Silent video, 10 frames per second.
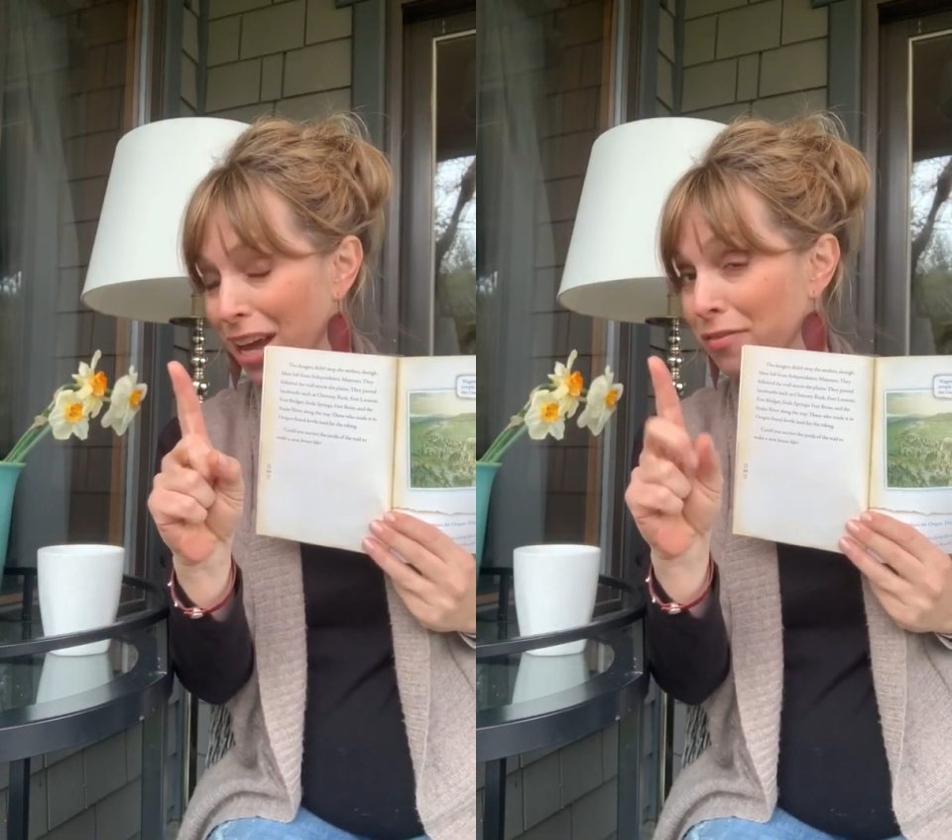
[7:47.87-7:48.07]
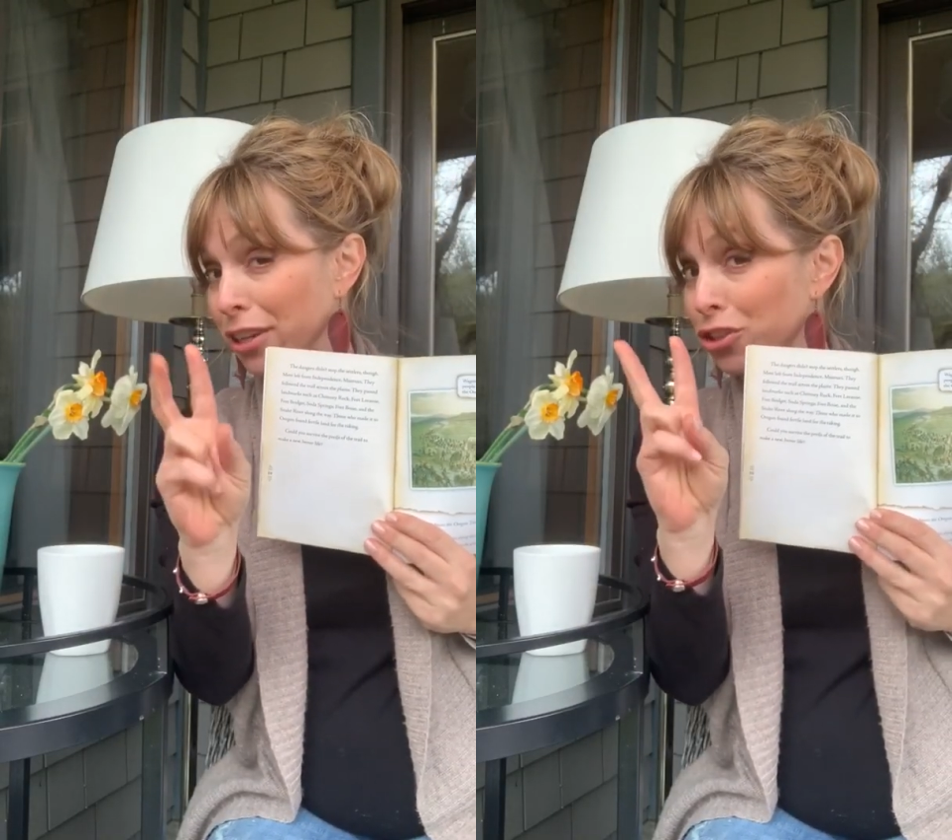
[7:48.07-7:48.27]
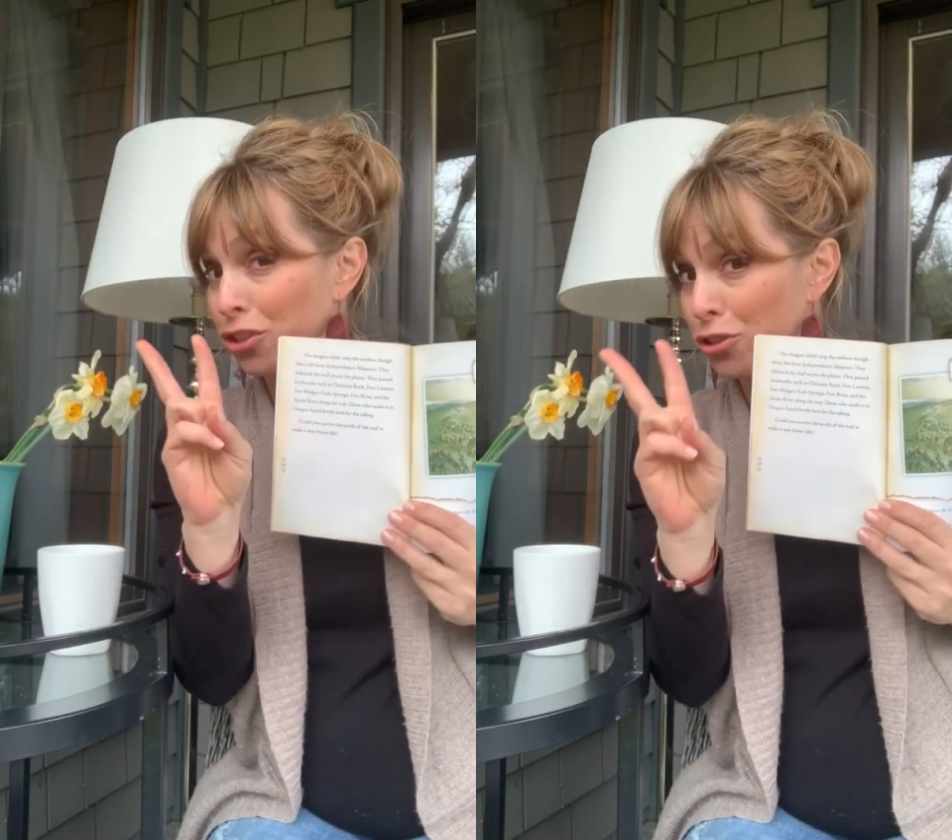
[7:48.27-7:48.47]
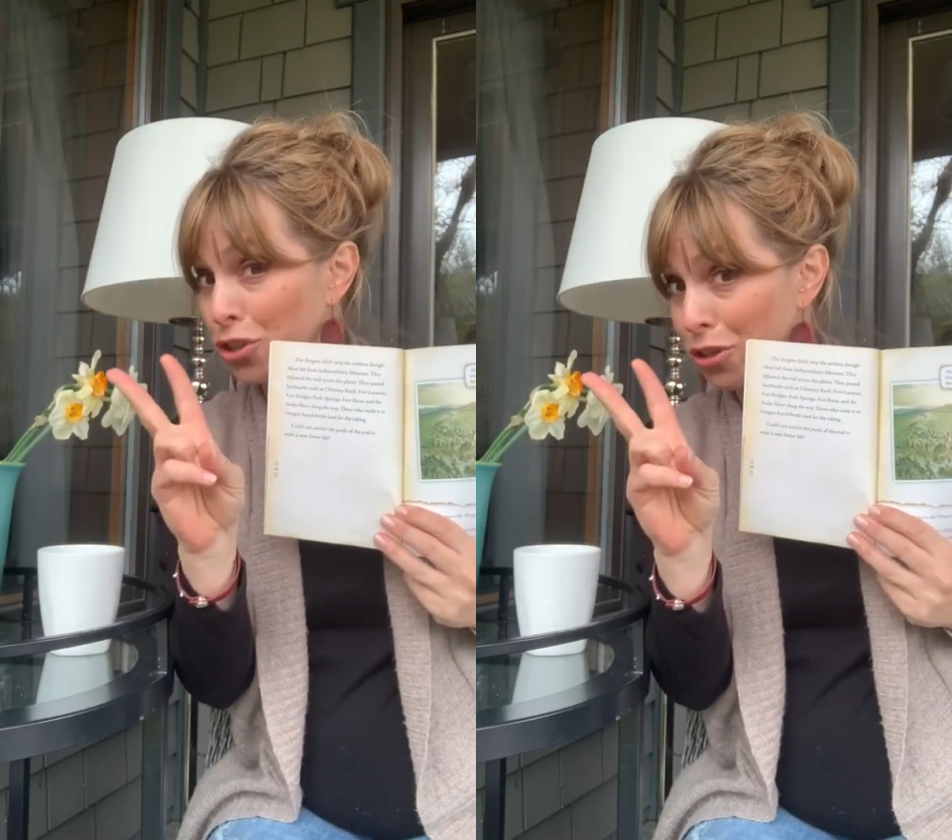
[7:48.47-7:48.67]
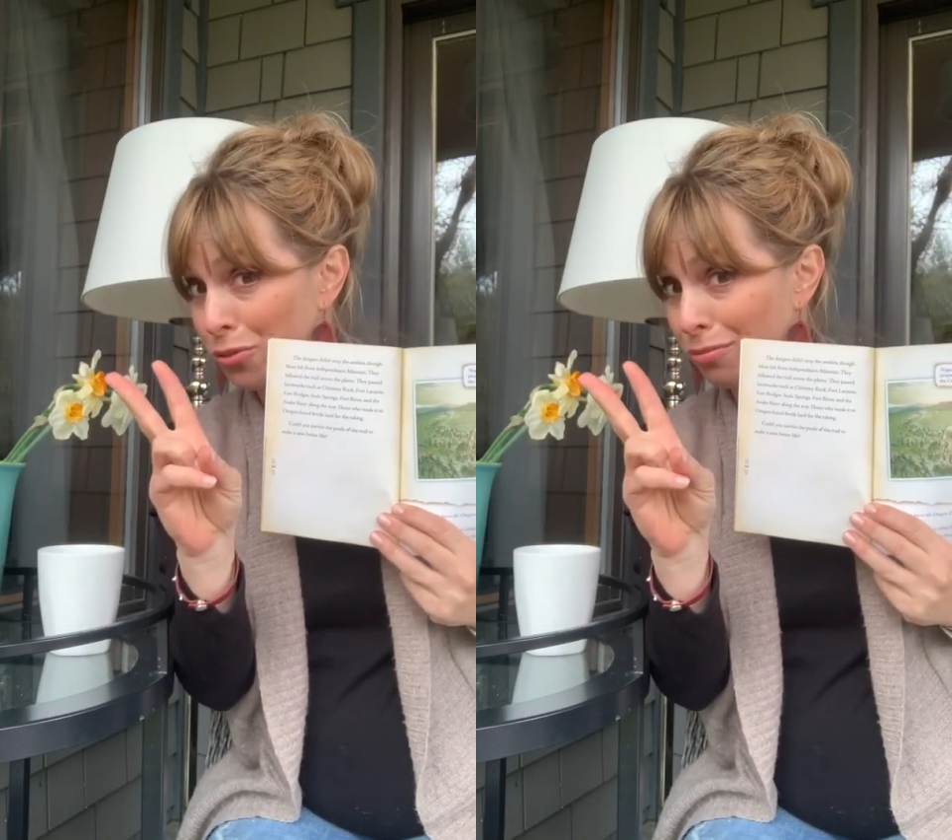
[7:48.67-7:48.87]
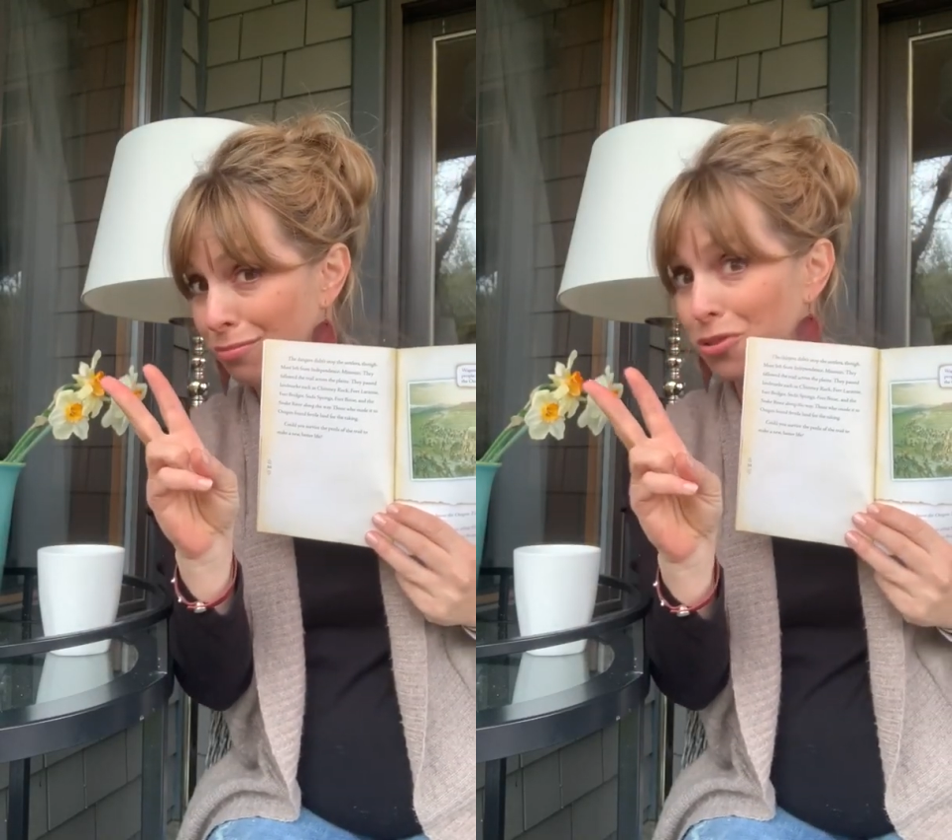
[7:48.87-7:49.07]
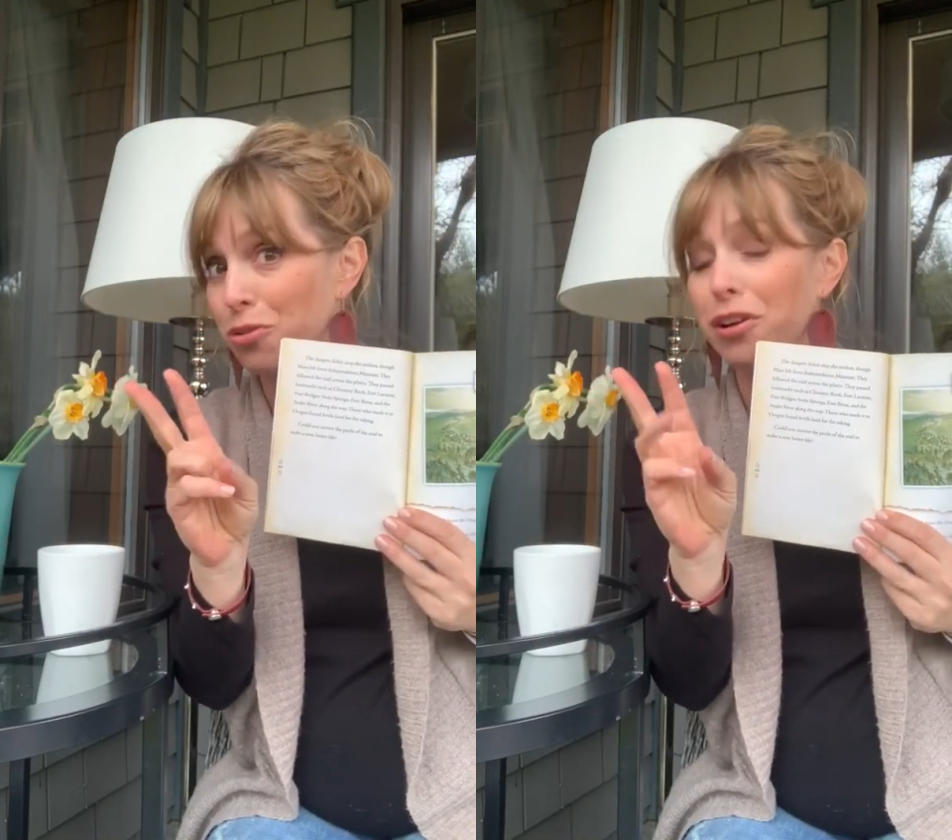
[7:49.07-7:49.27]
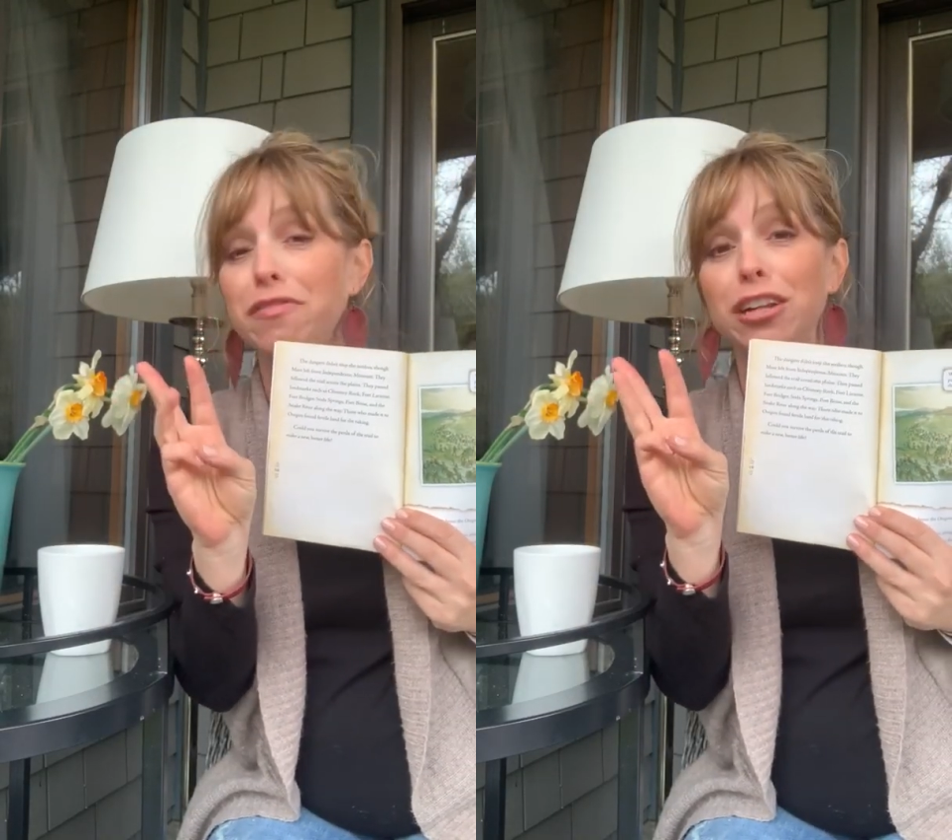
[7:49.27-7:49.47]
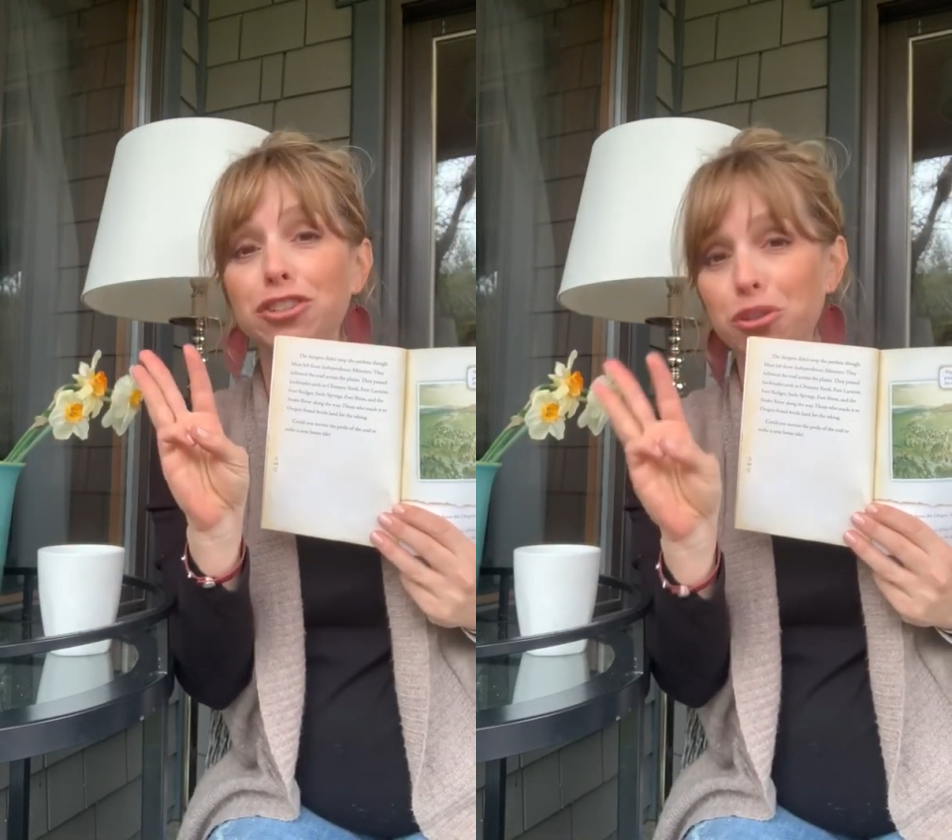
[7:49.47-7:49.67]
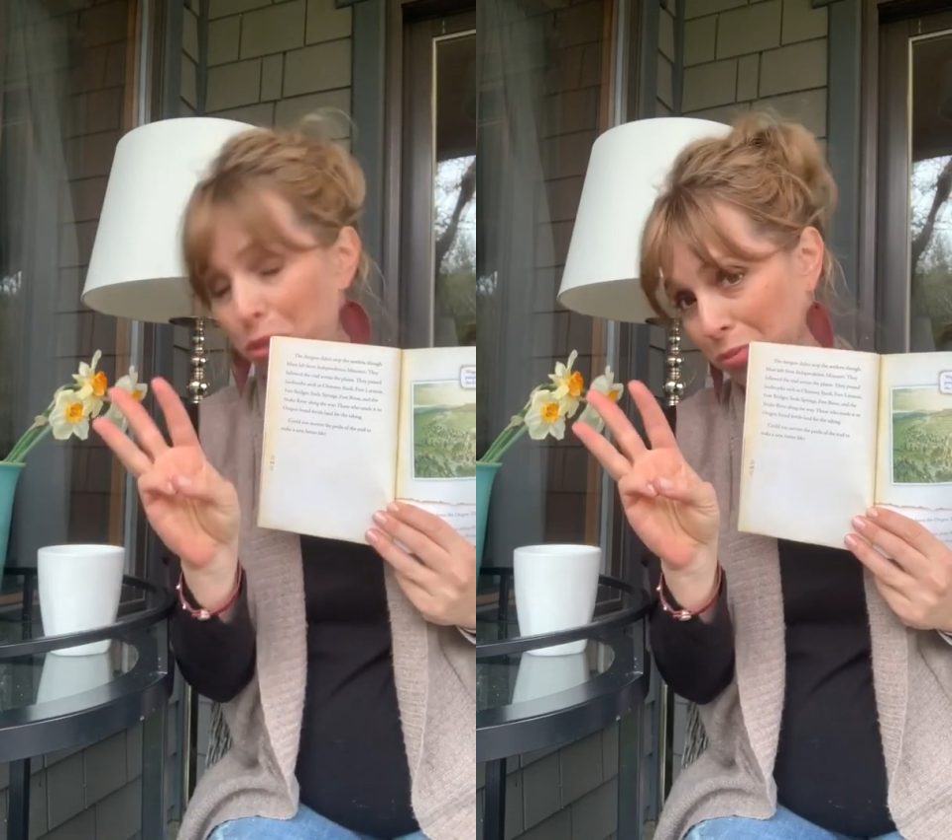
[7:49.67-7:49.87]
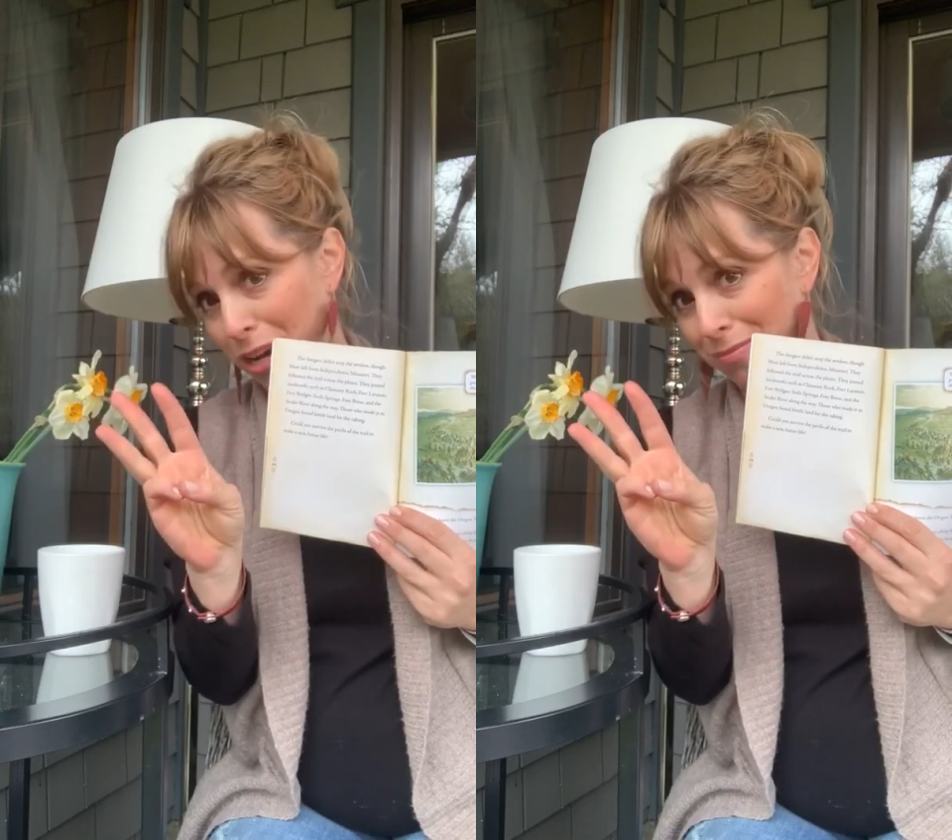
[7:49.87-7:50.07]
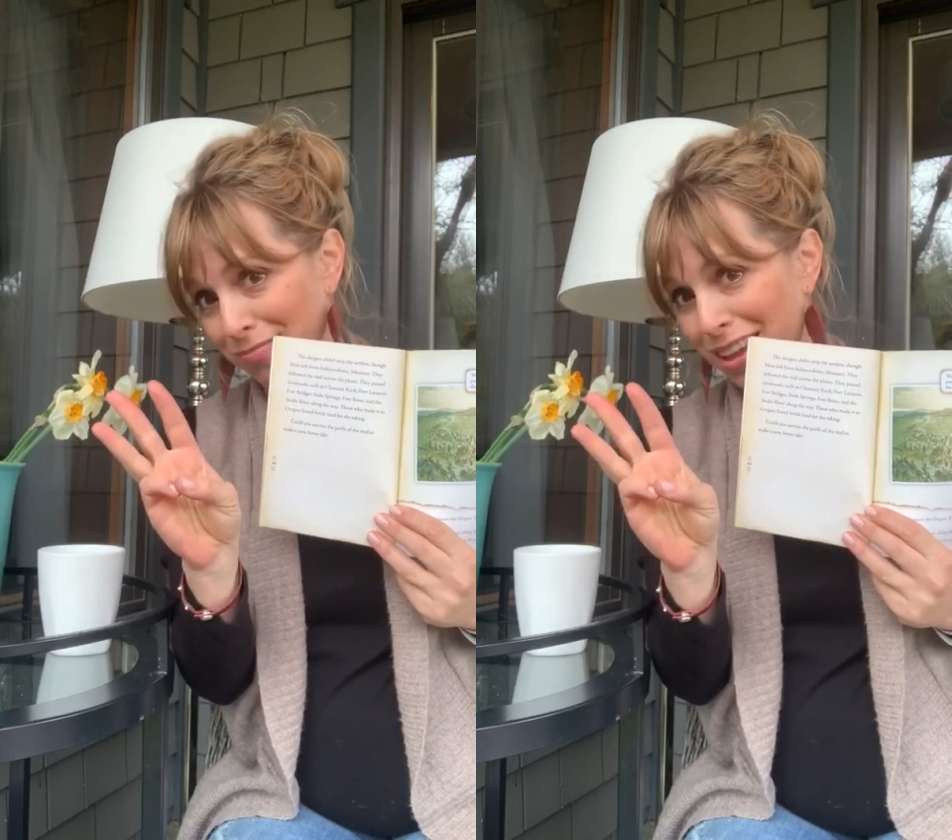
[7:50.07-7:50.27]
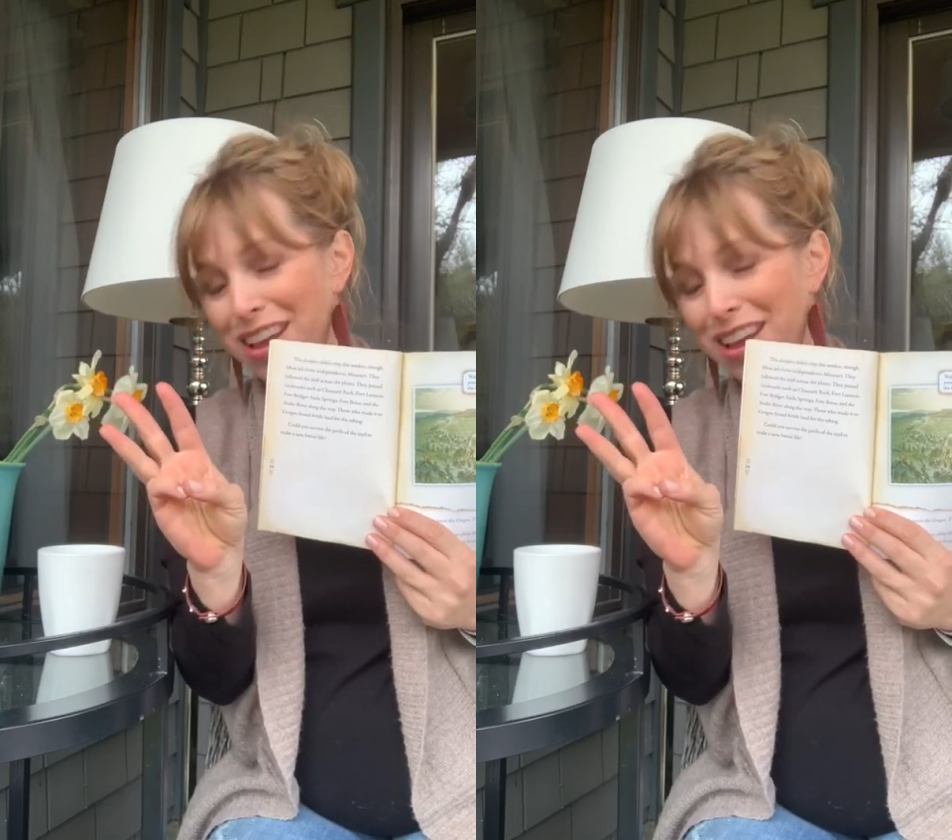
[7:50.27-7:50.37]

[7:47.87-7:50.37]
adventure 2, or adventure 3.